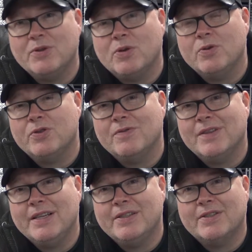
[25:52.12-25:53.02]
was also
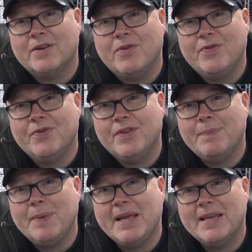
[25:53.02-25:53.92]
released on
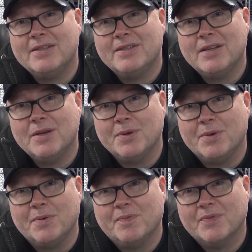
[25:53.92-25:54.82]
the
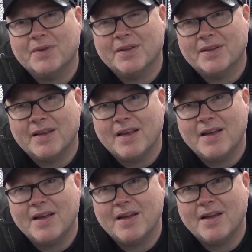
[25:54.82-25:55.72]
PS2,
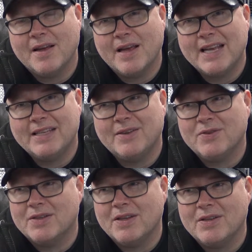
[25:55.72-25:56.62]
and
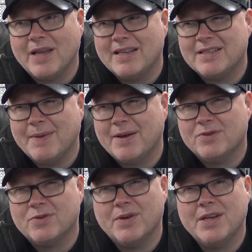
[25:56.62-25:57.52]
it's
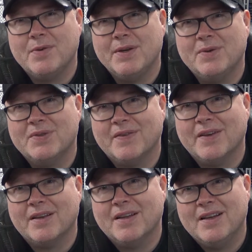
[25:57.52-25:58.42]
about £20 or
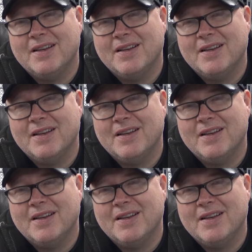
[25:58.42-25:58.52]
something.